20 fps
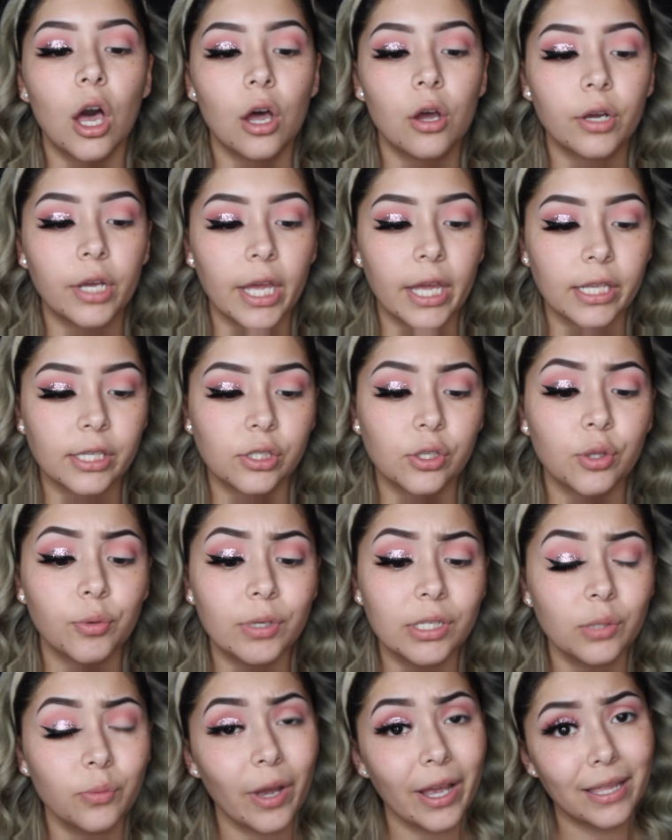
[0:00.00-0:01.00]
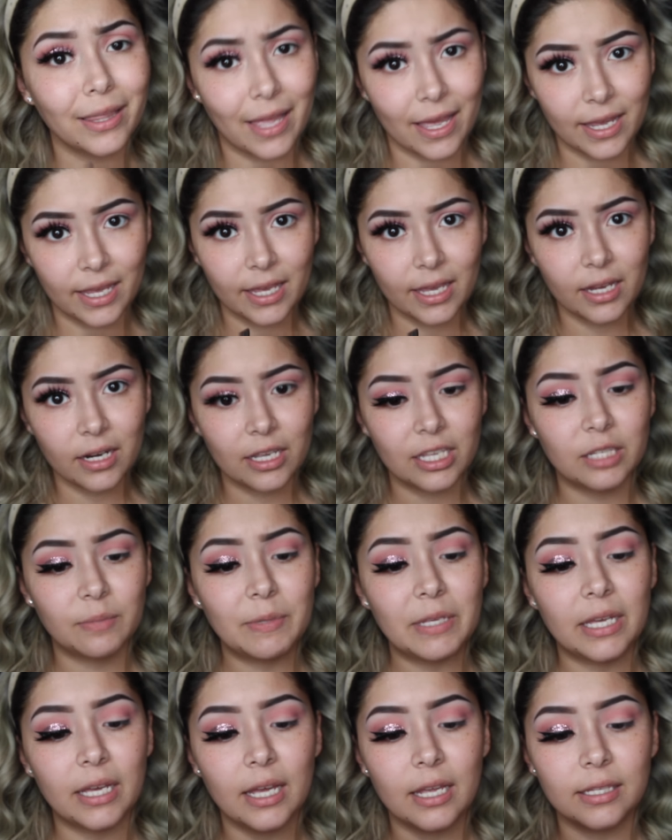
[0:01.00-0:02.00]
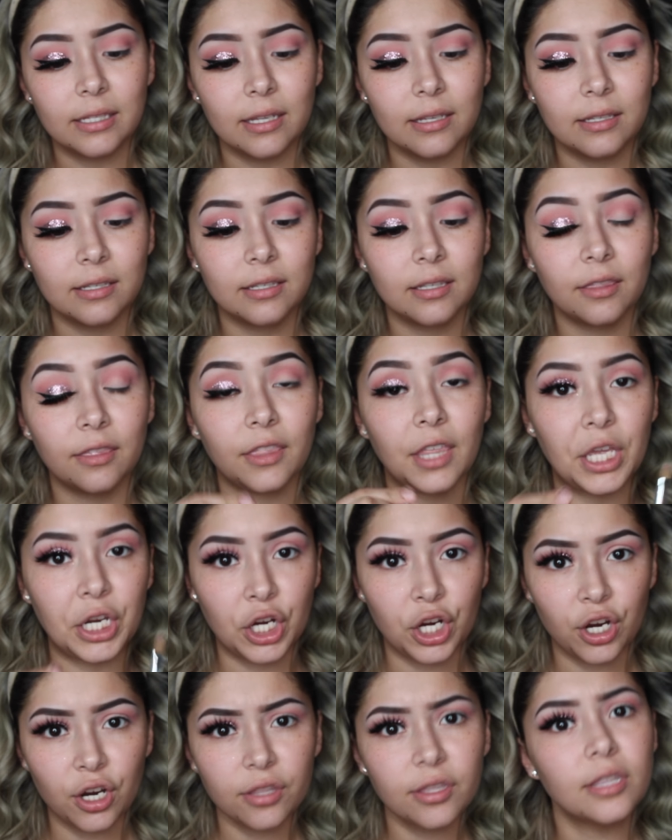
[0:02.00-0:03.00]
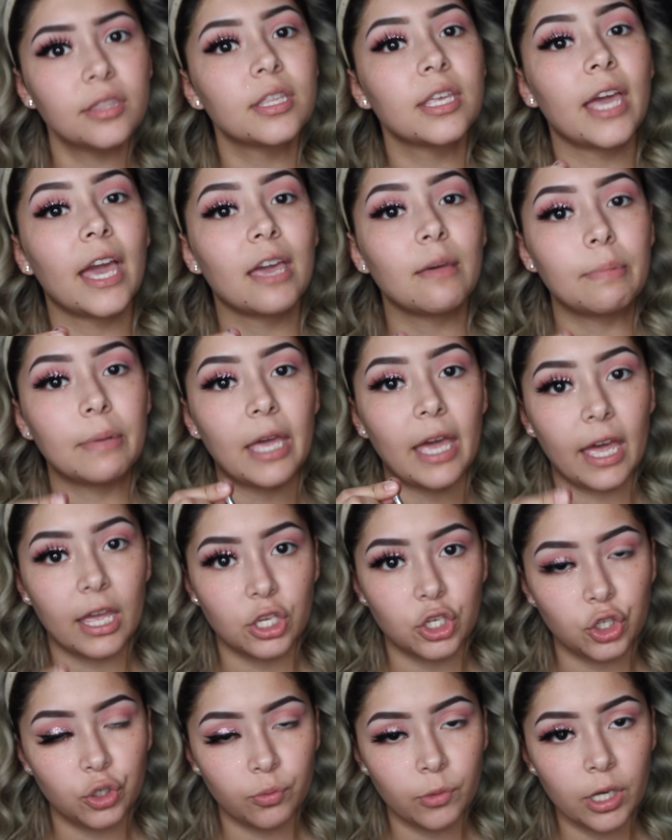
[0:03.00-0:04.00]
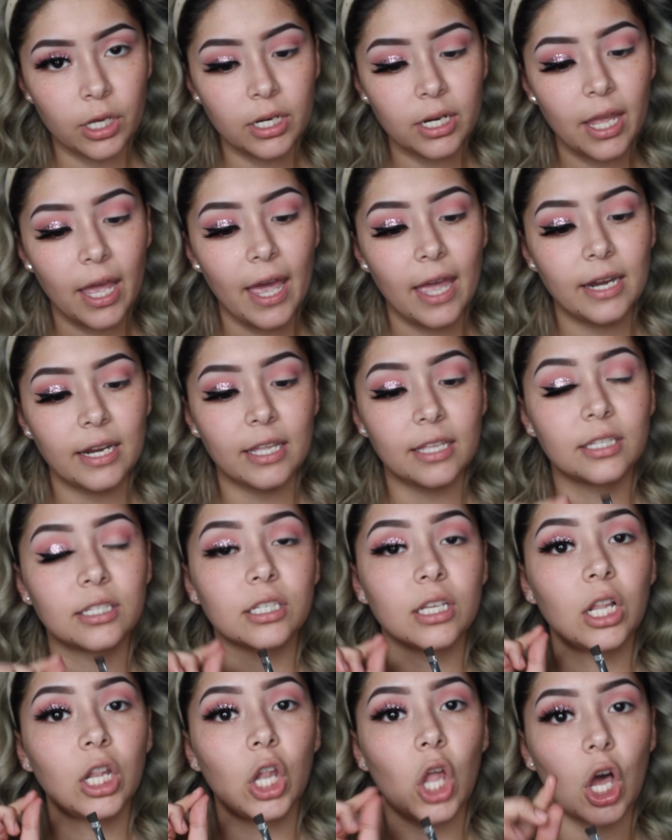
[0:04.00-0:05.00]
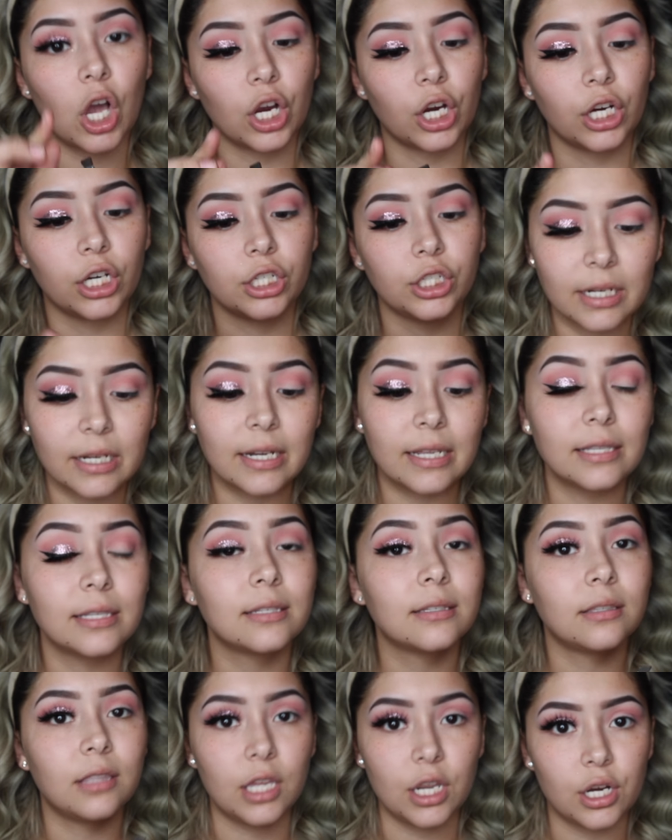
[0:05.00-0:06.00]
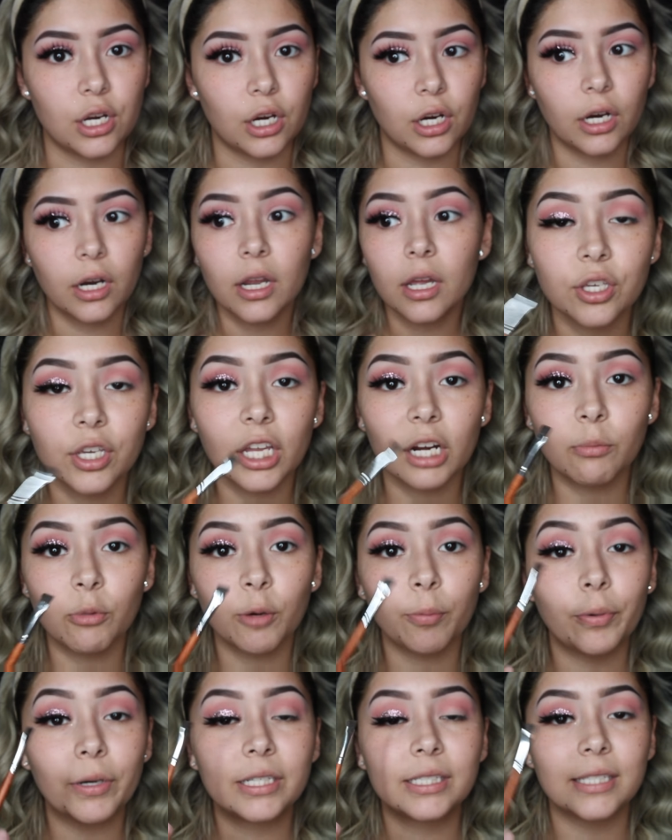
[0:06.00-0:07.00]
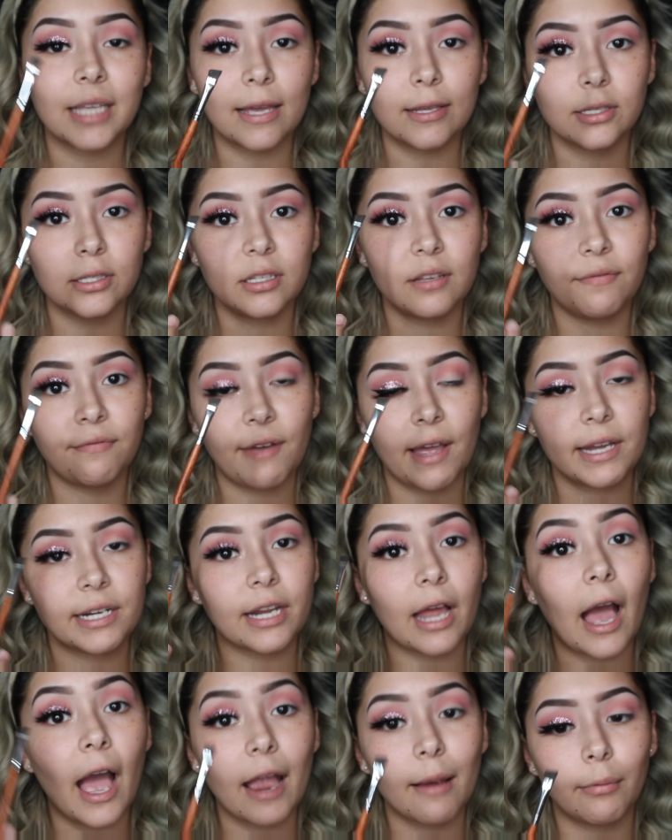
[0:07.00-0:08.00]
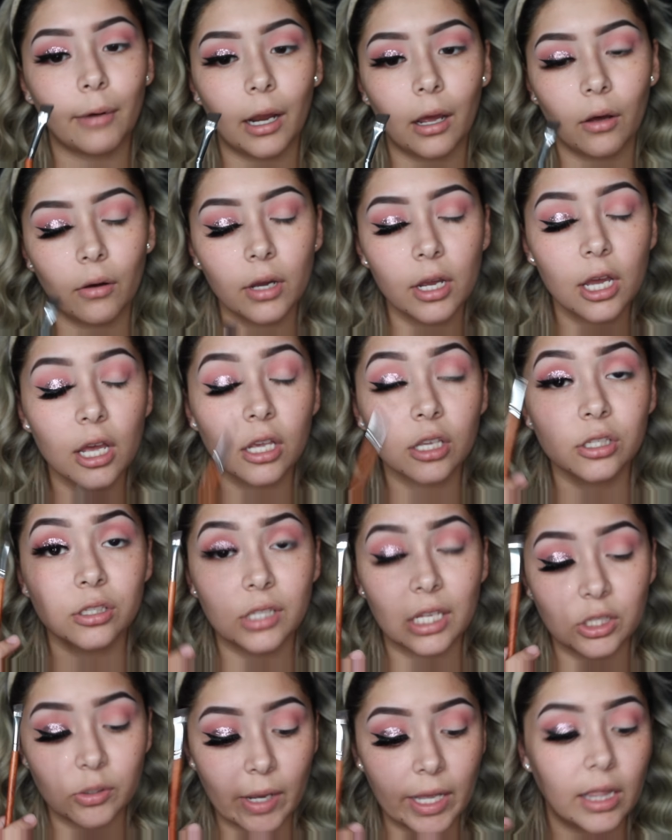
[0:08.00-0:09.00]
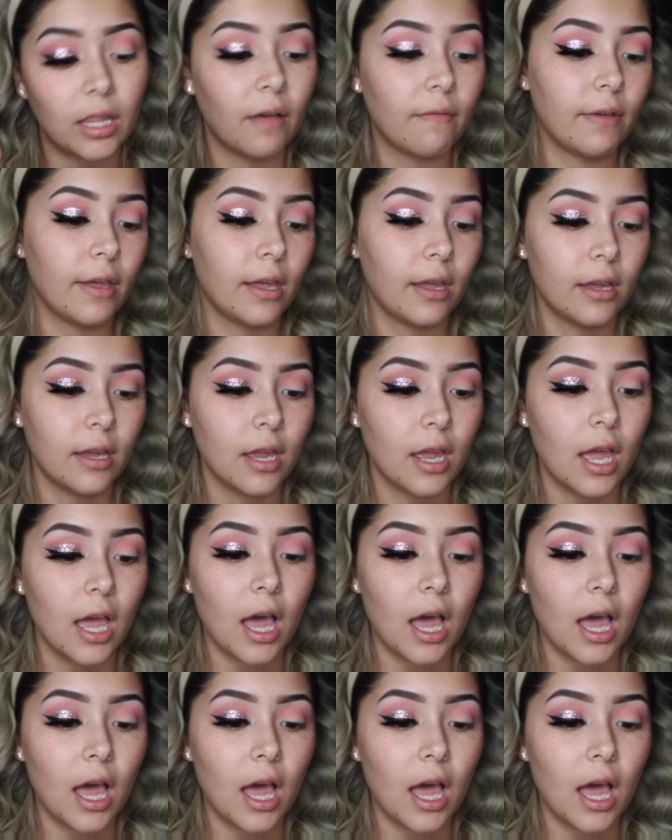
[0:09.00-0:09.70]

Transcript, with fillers: Okay, so the reason why I like it is because it's thinner than the A B H one and it's longer and it is thinner. You get a more precise defined eyebrow. So that's why I love it.